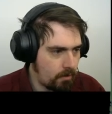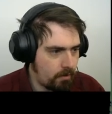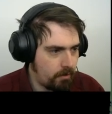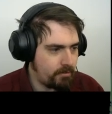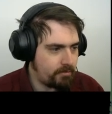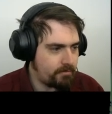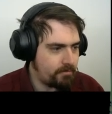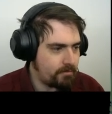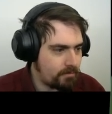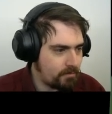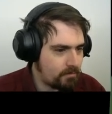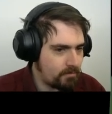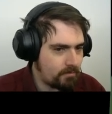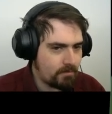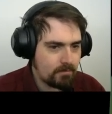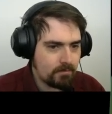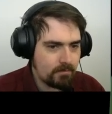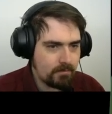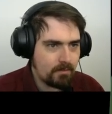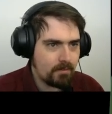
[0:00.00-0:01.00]

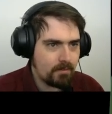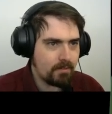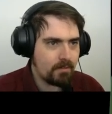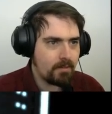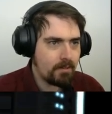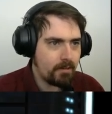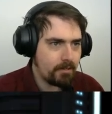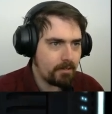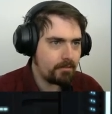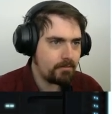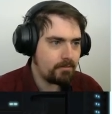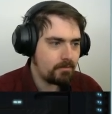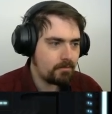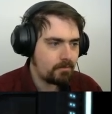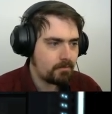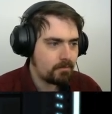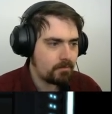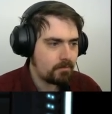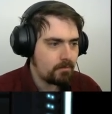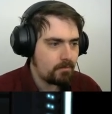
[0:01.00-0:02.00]

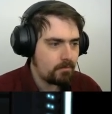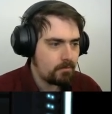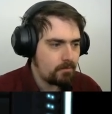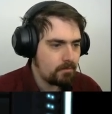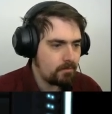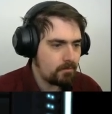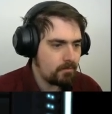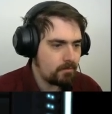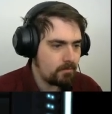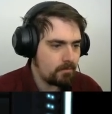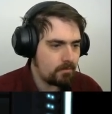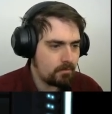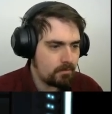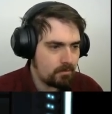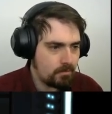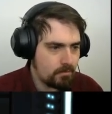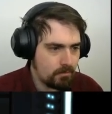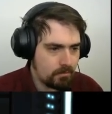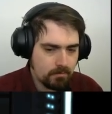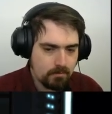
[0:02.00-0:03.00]

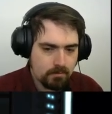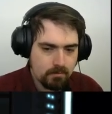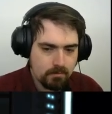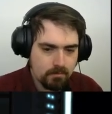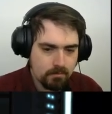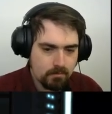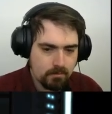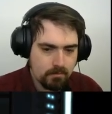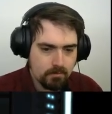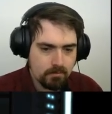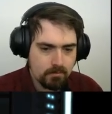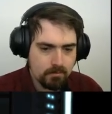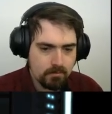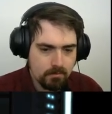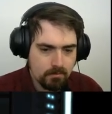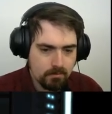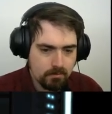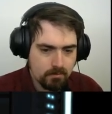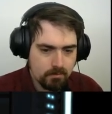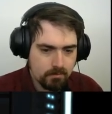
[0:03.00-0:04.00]

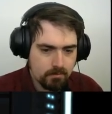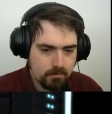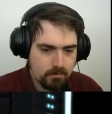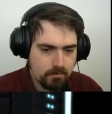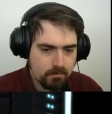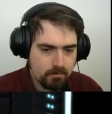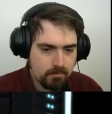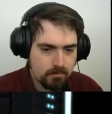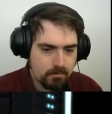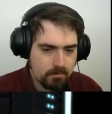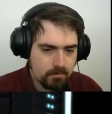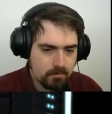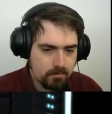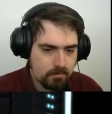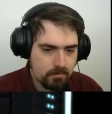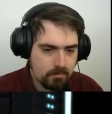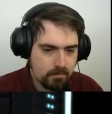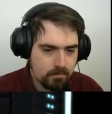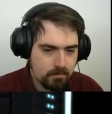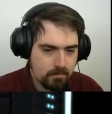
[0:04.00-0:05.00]

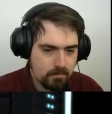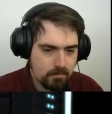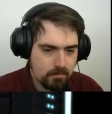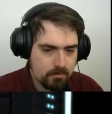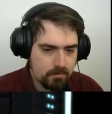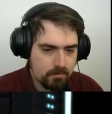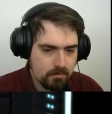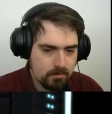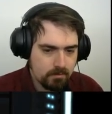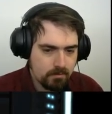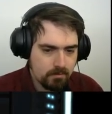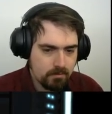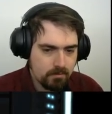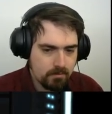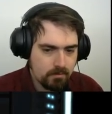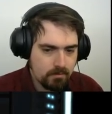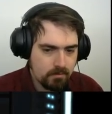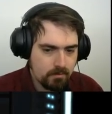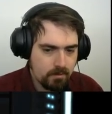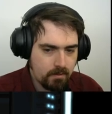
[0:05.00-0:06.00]

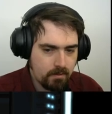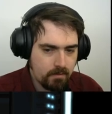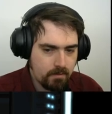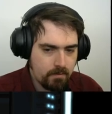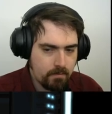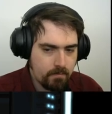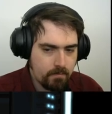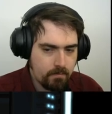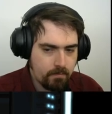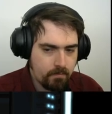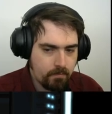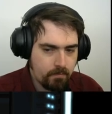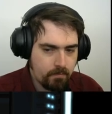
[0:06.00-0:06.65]
[no speech]